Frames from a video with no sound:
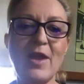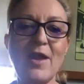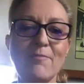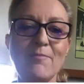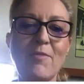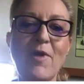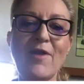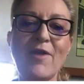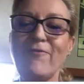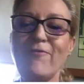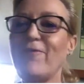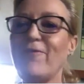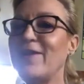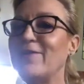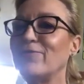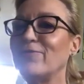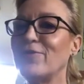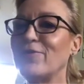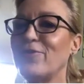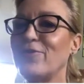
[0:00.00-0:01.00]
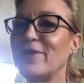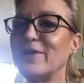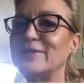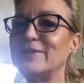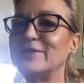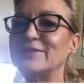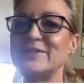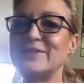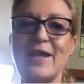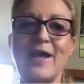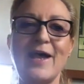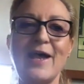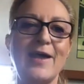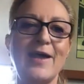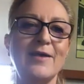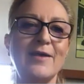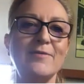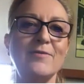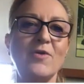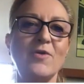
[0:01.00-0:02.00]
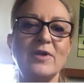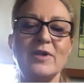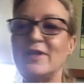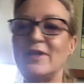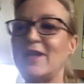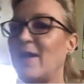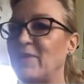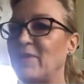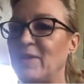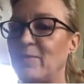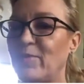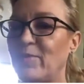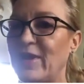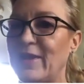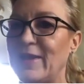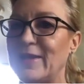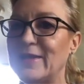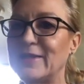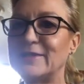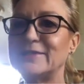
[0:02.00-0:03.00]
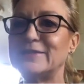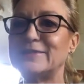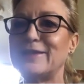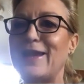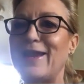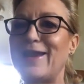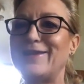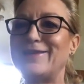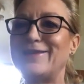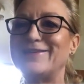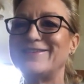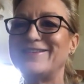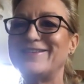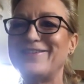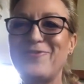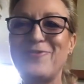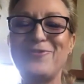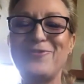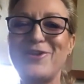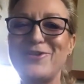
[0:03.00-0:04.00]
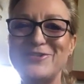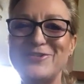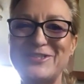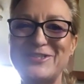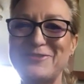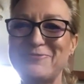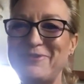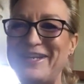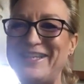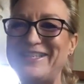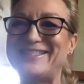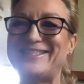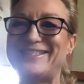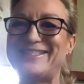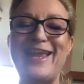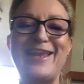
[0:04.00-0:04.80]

my favorite things are gummy bears and all those sweets.